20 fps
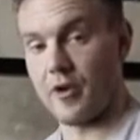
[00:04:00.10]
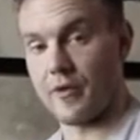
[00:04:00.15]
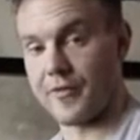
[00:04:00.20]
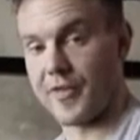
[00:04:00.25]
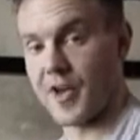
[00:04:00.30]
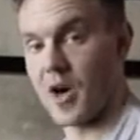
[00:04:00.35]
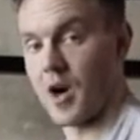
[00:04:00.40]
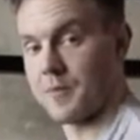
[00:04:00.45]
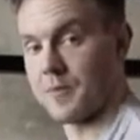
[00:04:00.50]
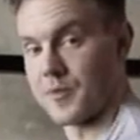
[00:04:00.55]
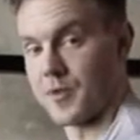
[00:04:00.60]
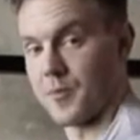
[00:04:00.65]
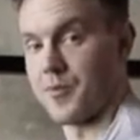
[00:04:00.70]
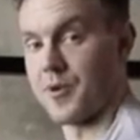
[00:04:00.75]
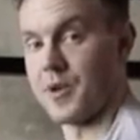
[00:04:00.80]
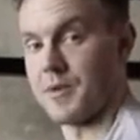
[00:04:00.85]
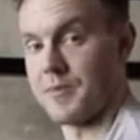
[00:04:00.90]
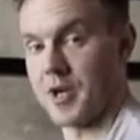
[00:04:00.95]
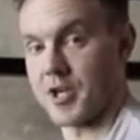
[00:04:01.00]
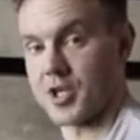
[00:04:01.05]
off, the arms are
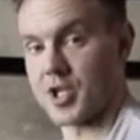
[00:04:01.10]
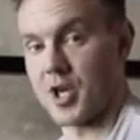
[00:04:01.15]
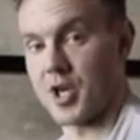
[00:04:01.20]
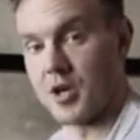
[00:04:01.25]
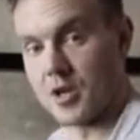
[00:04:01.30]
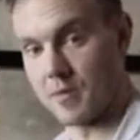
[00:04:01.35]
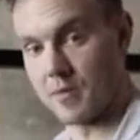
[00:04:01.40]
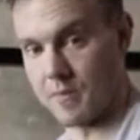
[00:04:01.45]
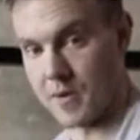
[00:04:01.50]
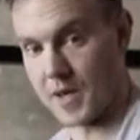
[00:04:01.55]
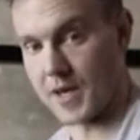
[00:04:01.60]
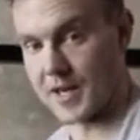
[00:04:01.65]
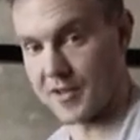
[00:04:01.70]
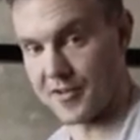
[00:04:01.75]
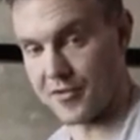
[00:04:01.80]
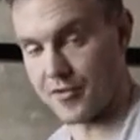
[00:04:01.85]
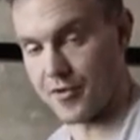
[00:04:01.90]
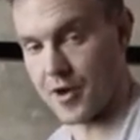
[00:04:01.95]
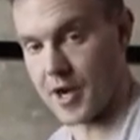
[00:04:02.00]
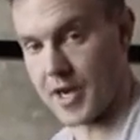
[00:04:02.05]
pretty much
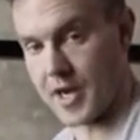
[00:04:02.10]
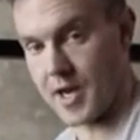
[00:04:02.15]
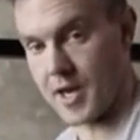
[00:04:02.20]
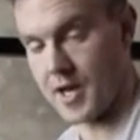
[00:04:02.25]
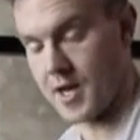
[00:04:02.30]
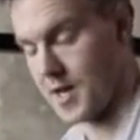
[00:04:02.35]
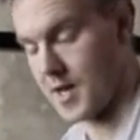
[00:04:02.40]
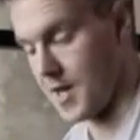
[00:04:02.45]
completely straight.